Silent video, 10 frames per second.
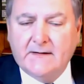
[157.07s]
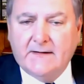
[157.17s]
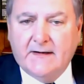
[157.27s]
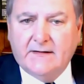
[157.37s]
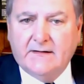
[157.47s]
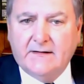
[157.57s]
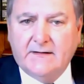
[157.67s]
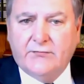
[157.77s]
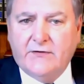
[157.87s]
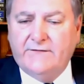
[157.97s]
in
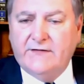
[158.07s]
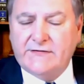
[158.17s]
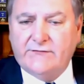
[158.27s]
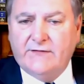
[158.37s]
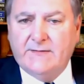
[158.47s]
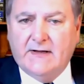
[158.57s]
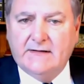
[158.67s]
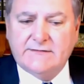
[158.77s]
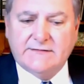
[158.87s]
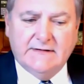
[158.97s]
the previous 3
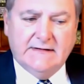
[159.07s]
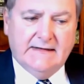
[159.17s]
months.